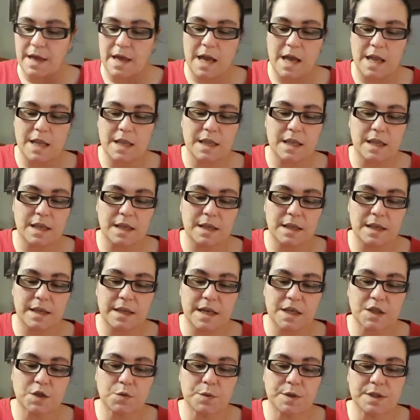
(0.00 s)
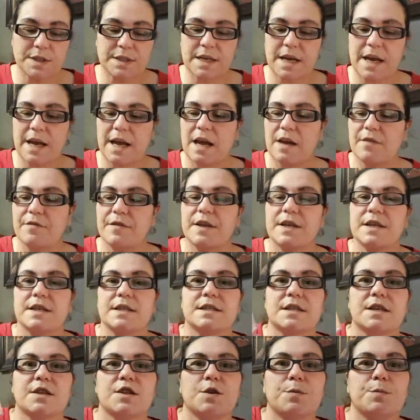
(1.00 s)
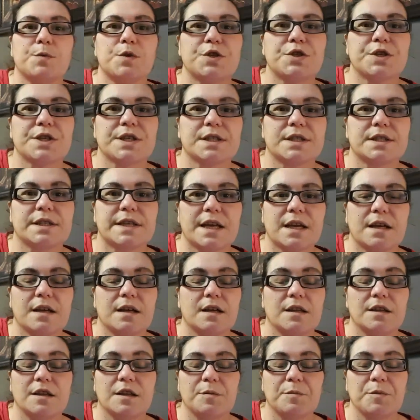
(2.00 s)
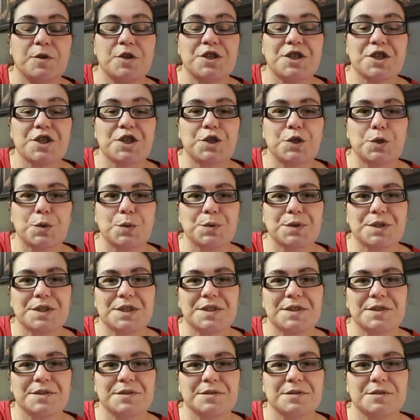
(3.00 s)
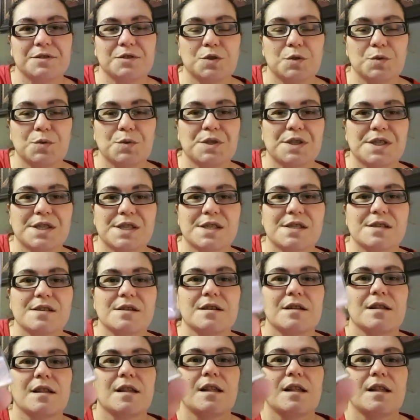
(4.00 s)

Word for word: And the next ones I have is the music, uh, the music note notes.